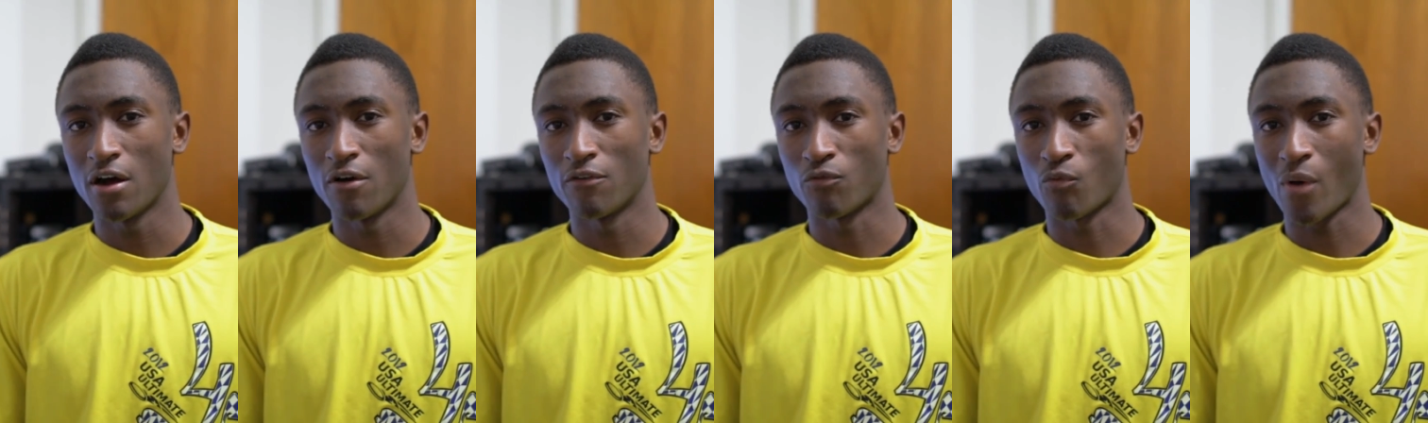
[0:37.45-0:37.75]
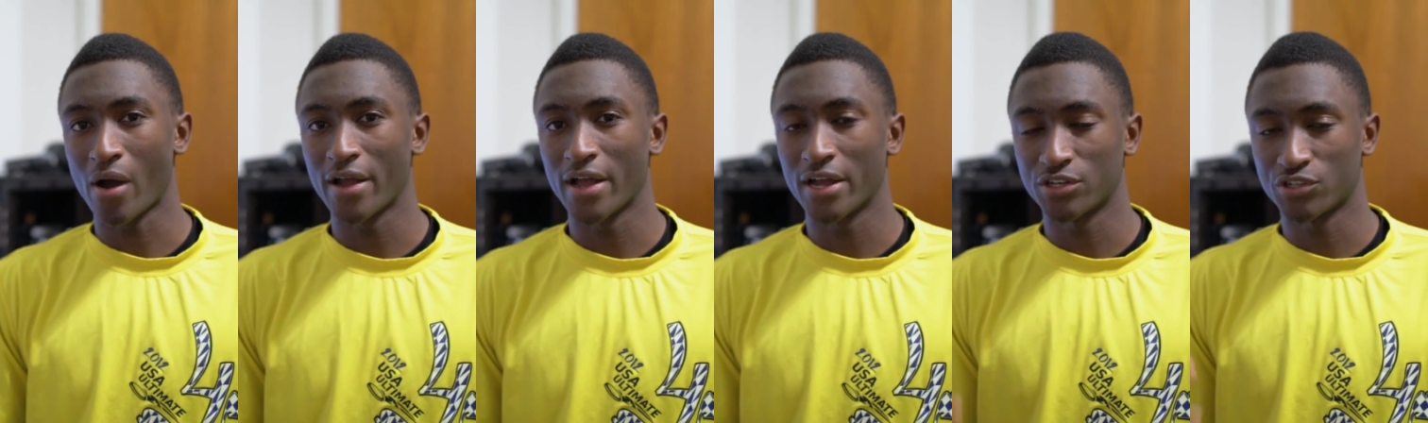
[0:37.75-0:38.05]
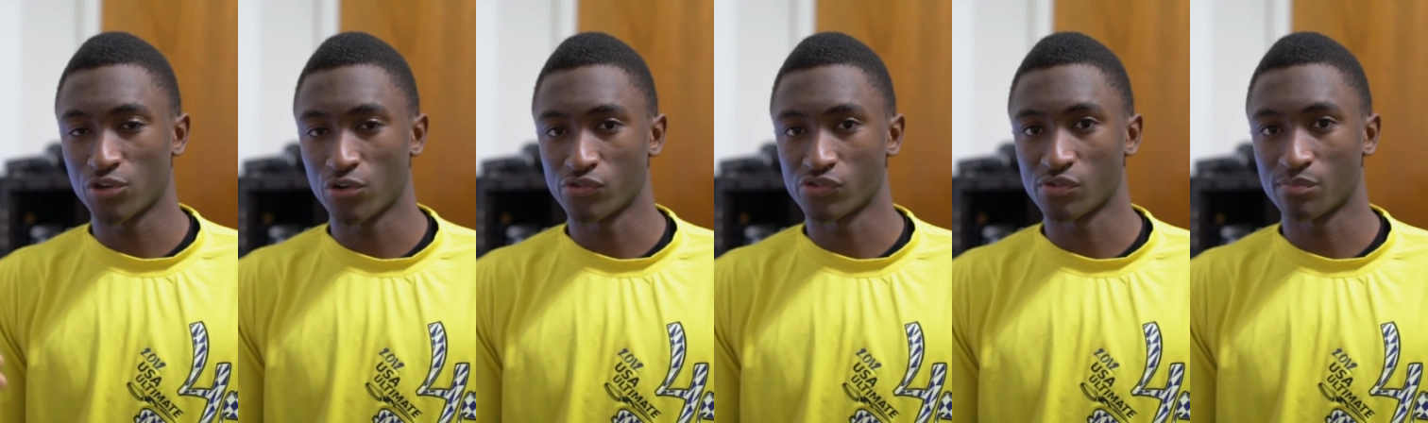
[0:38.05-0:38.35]
of why I
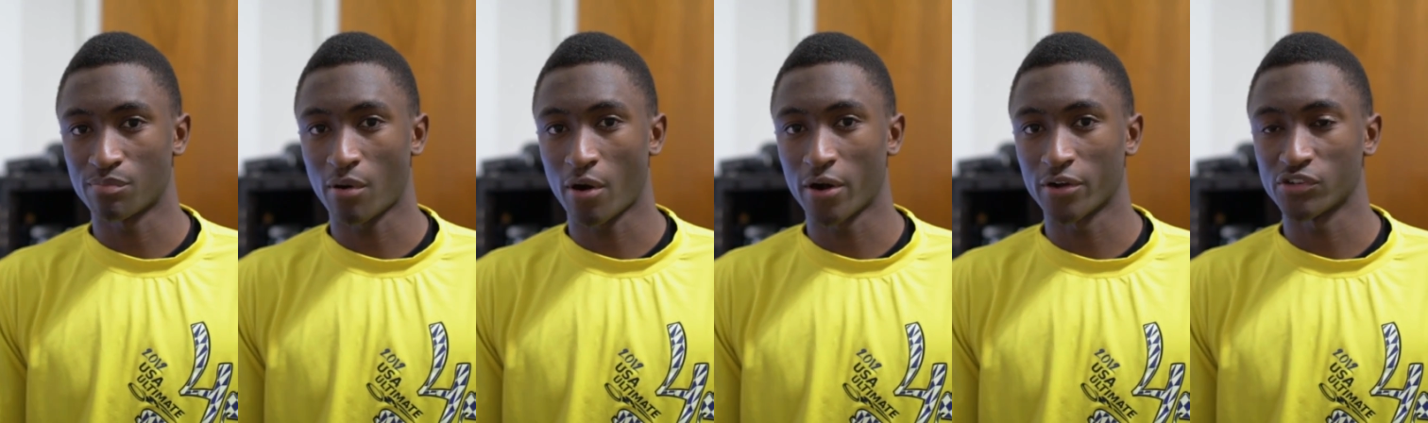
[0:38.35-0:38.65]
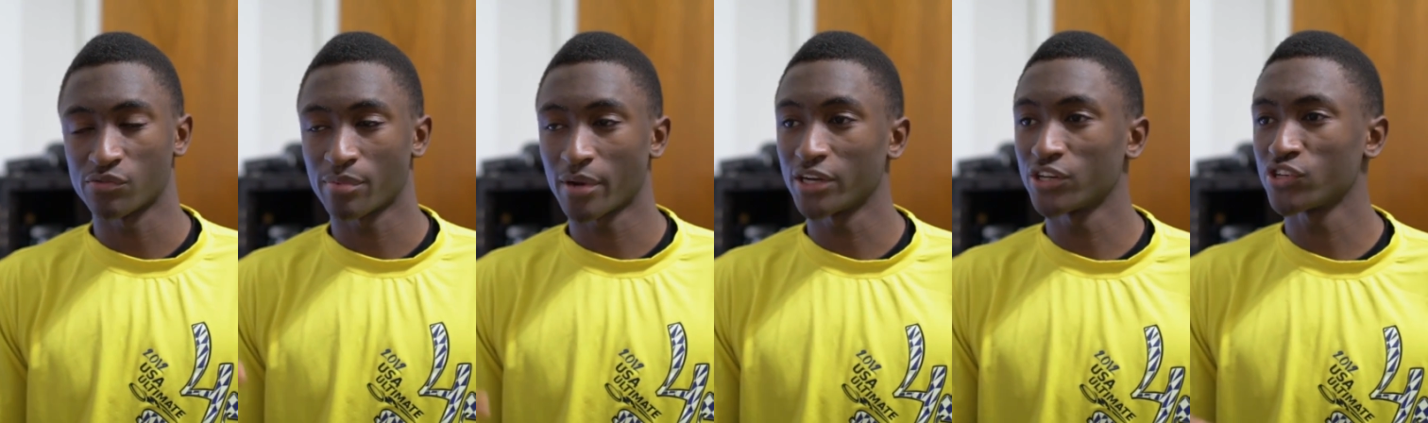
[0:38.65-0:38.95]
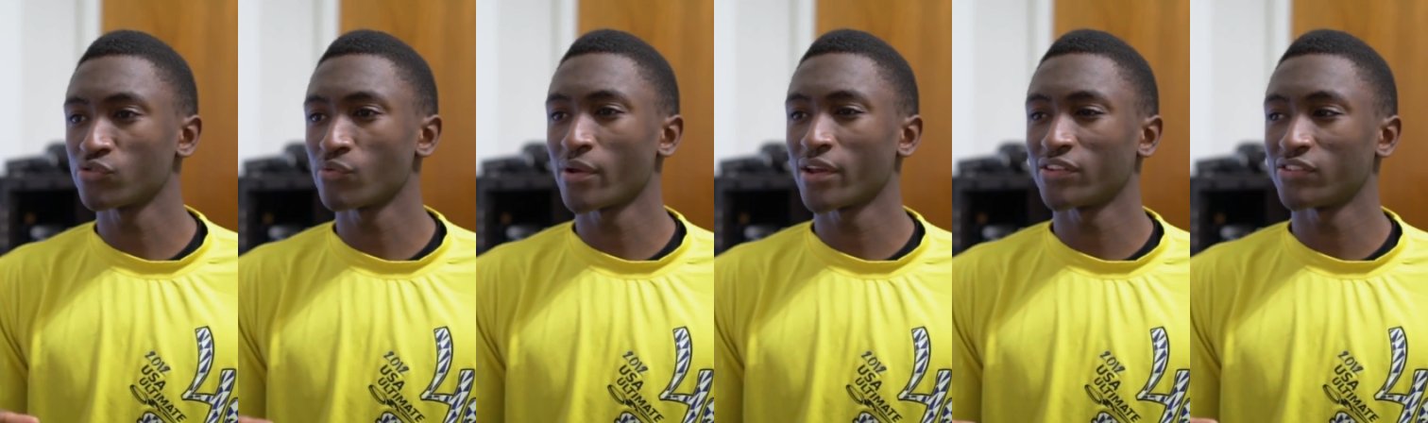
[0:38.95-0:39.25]
chose the parts. But I
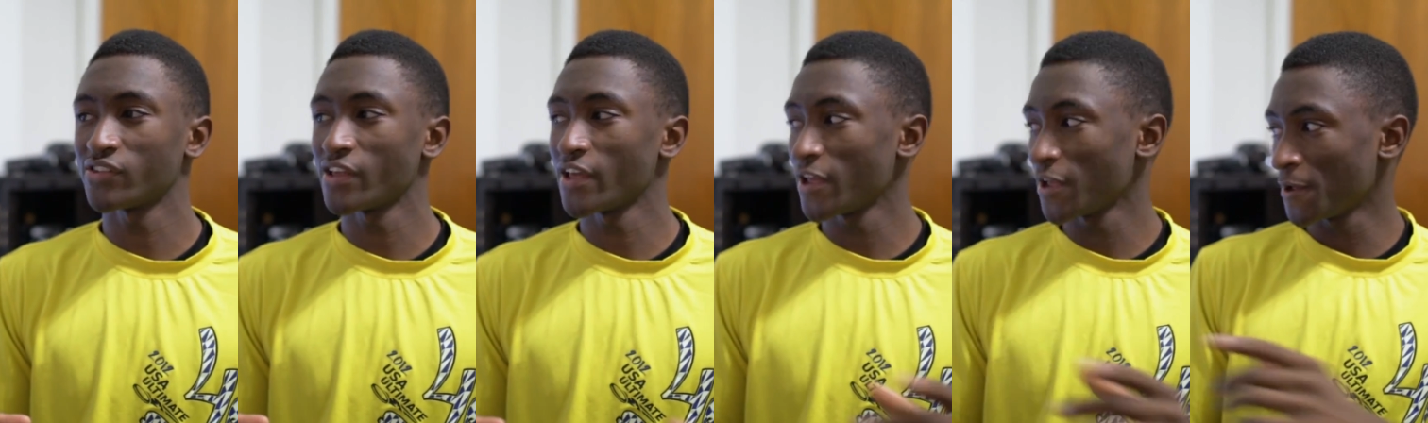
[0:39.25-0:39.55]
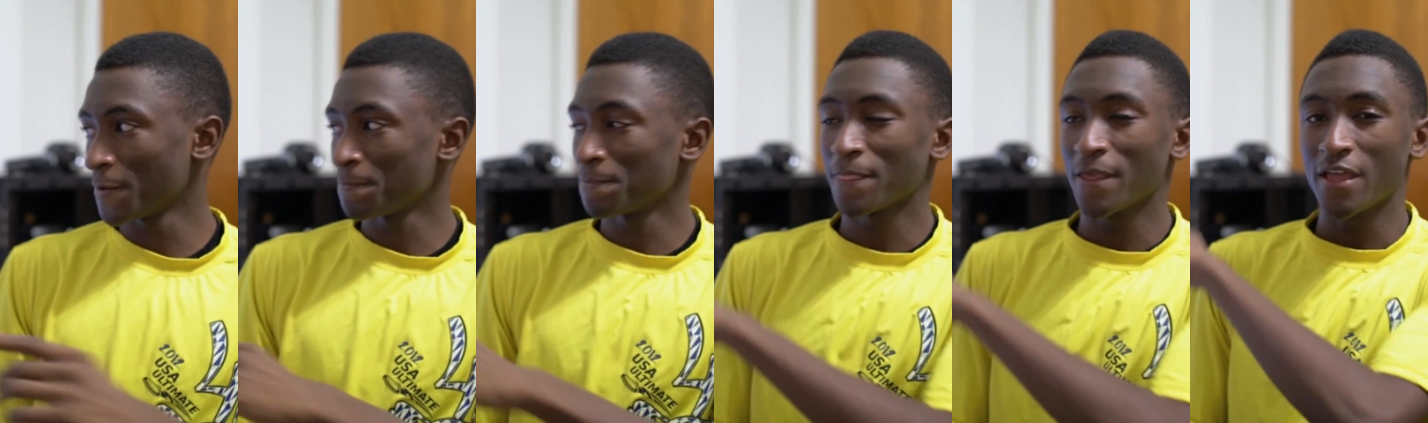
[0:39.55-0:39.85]
just want to say,